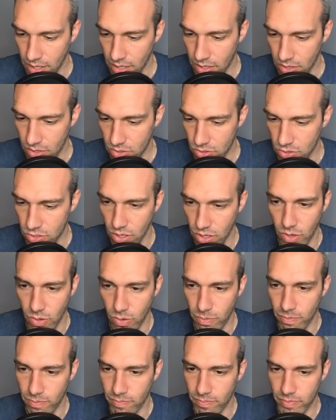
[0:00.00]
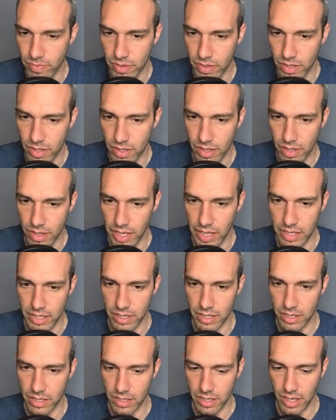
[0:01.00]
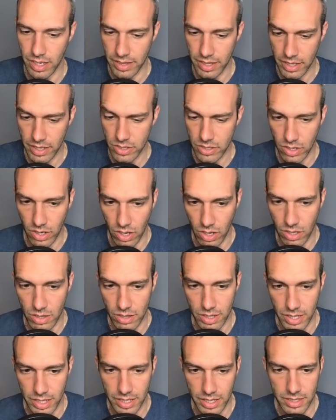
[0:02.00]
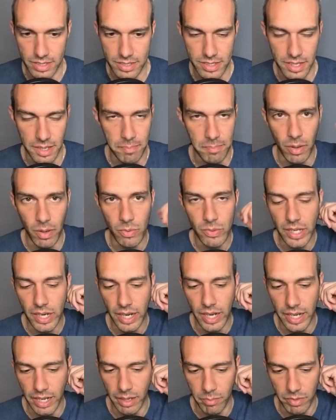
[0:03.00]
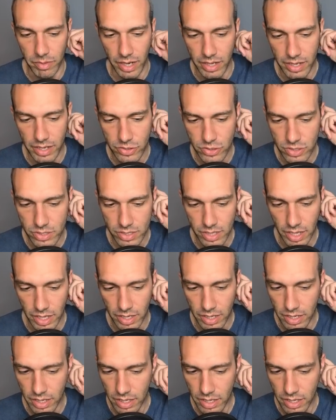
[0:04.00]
So, like, I think you're all like in the same boat that I am, right? It's just like,